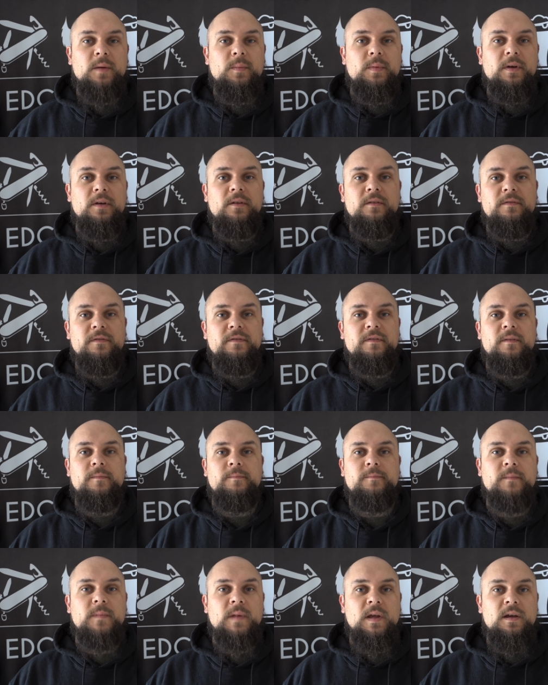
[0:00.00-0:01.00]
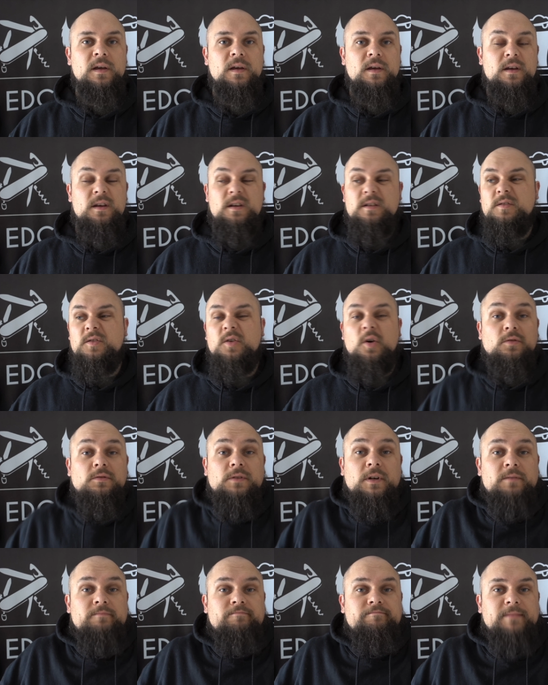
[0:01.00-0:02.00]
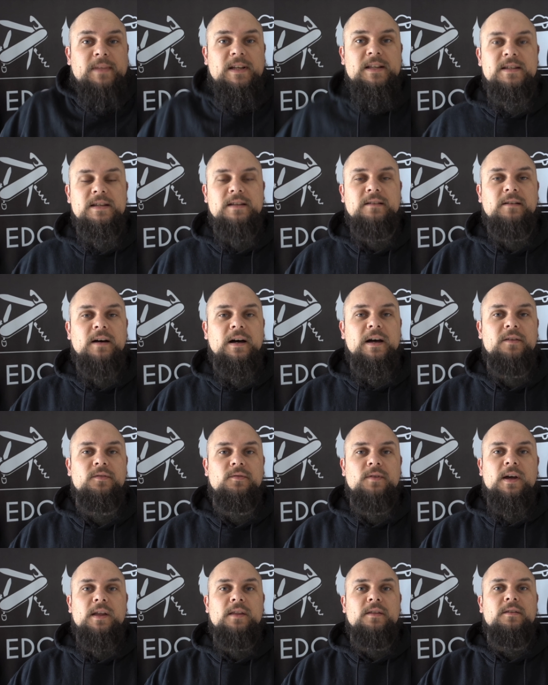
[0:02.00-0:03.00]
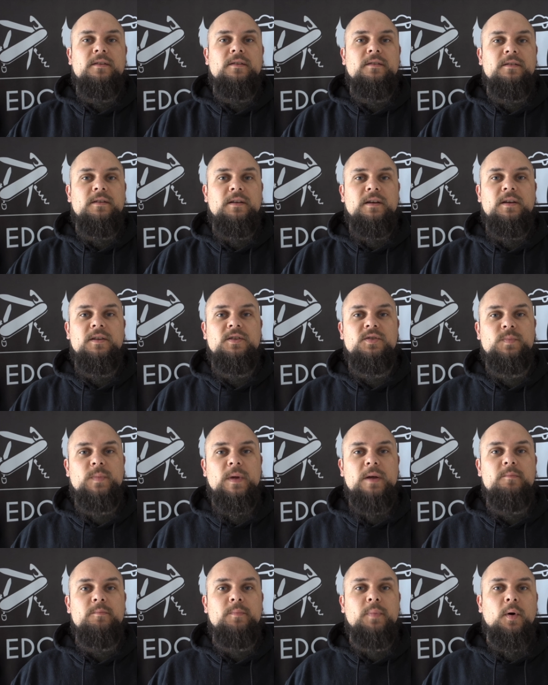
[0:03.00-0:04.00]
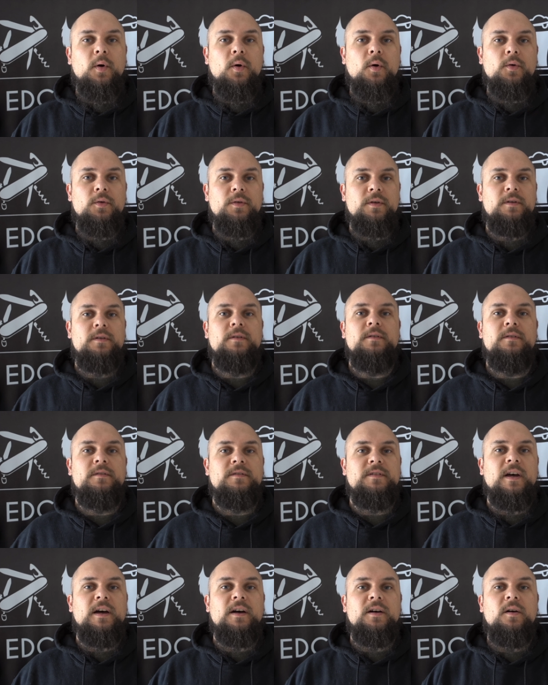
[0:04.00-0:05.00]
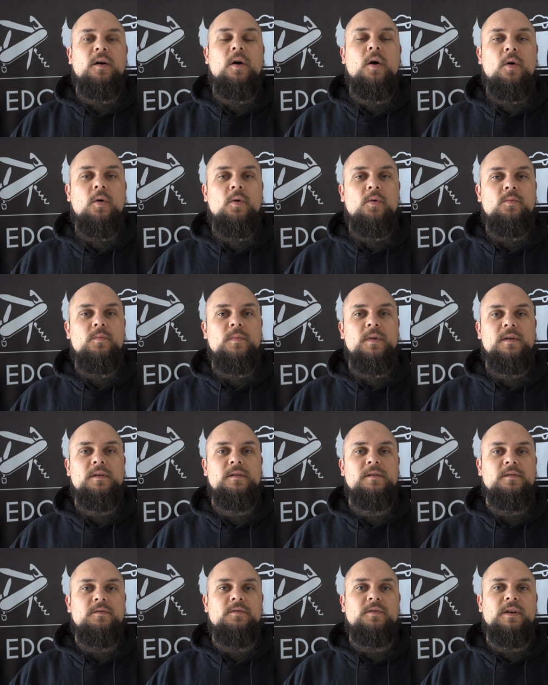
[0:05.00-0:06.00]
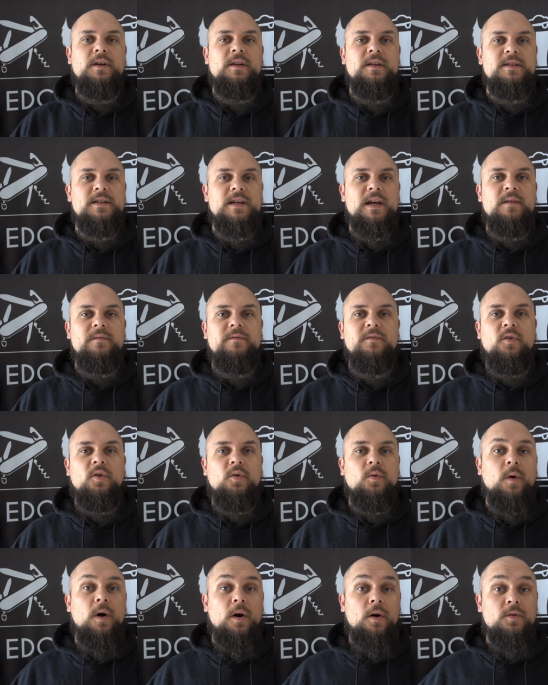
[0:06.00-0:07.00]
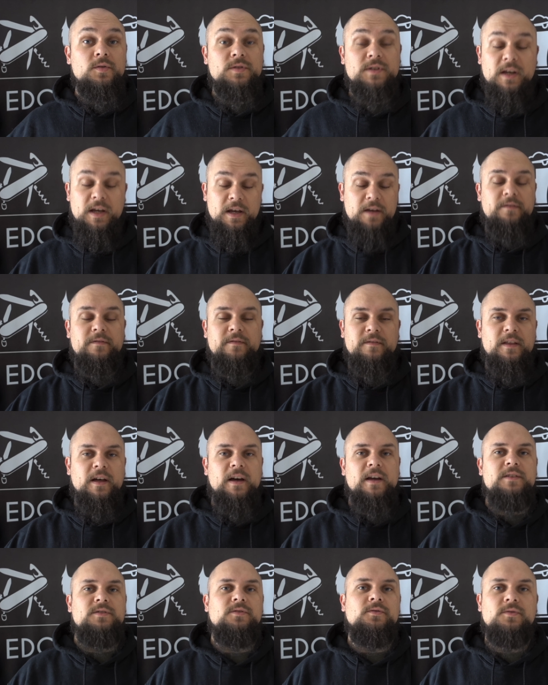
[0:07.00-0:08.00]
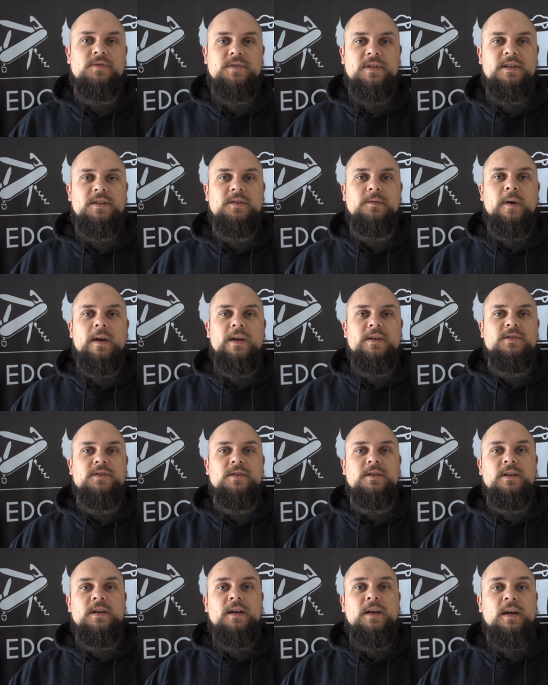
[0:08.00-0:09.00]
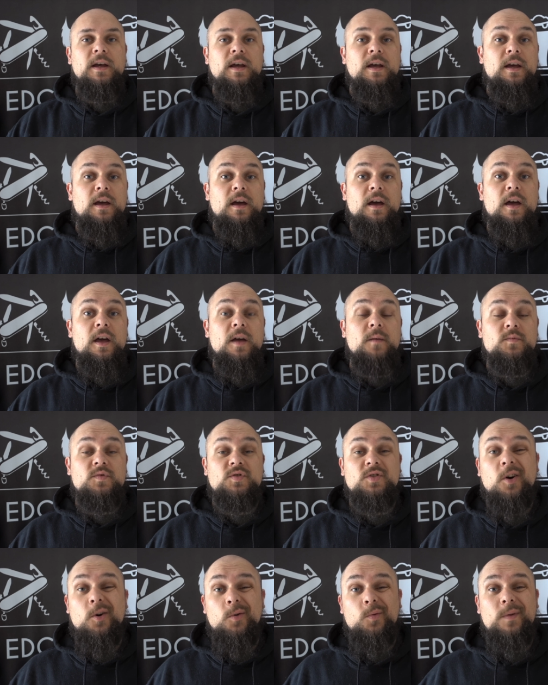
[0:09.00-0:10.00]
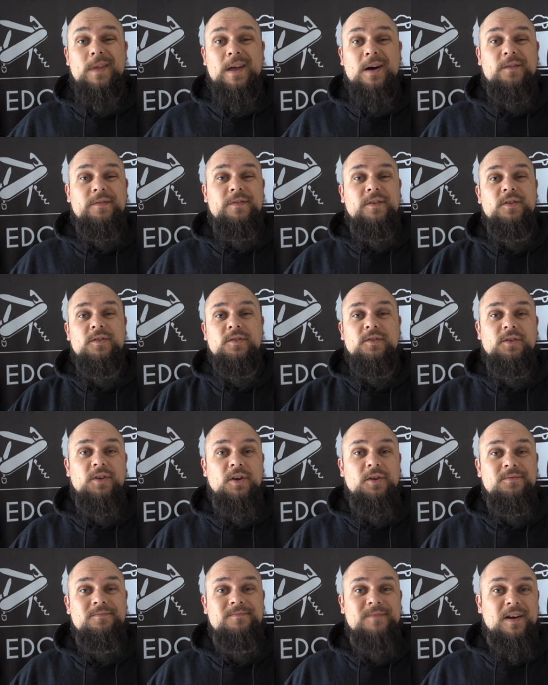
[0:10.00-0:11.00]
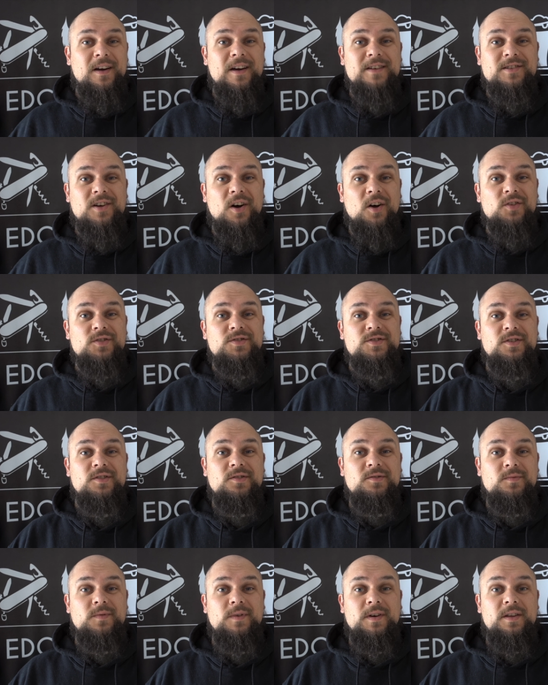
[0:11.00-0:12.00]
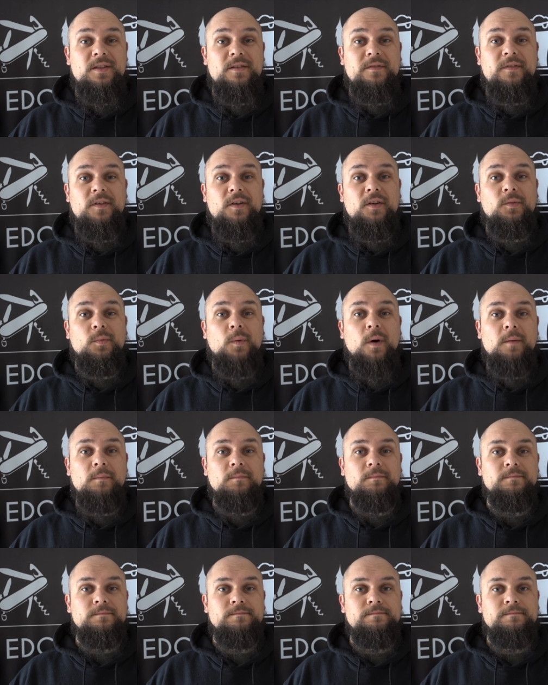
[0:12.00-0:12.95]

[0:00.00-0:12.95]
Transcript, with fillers: a bit of colour into the lines rather than uh, just being bored, sat at home, looking at the same four walls, if that is your situation. Um, so without further ado, let's get on to uh, the first one.